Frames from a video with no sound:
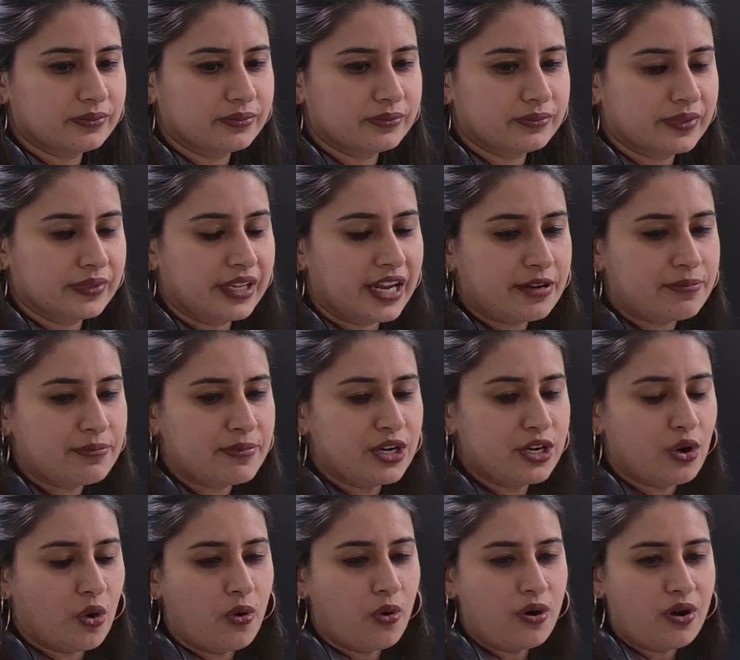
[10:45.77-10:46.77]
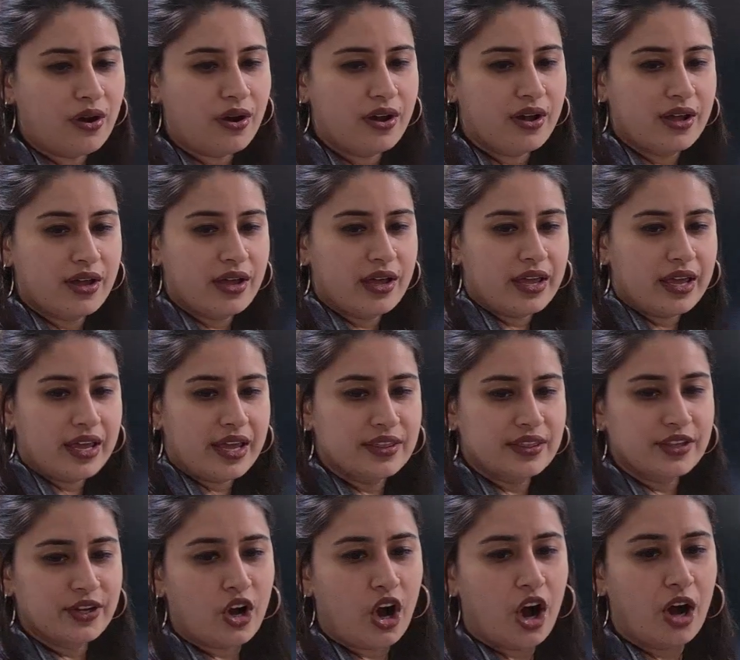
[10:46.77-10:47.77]
Let me know in the
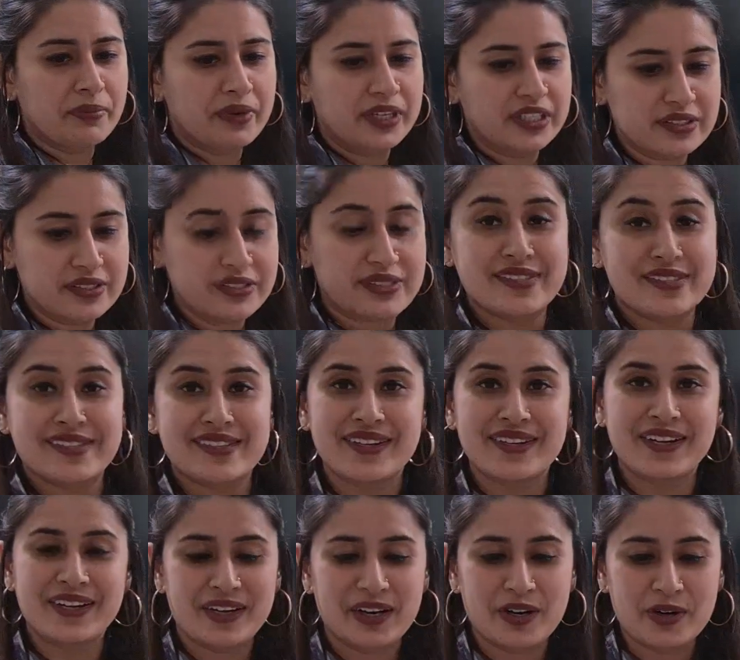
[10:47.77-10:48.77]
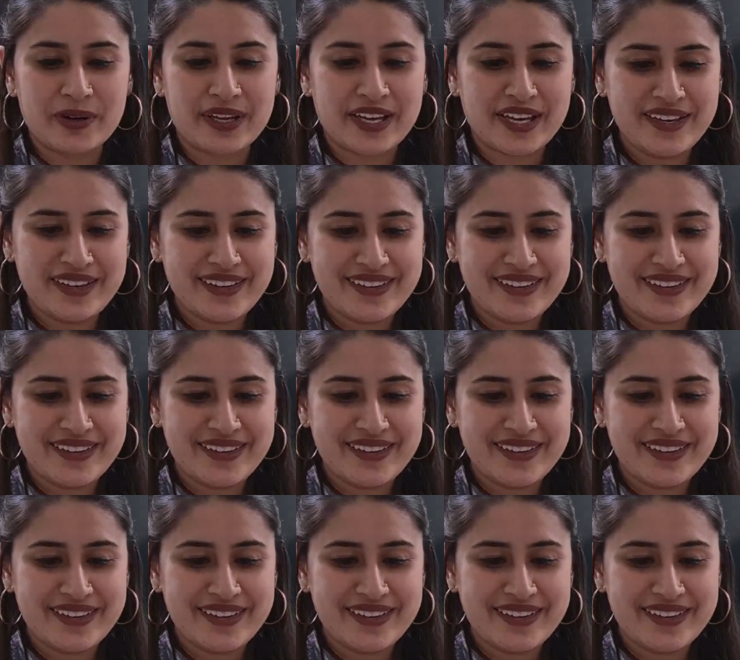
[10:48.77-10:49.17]
comments. Okay.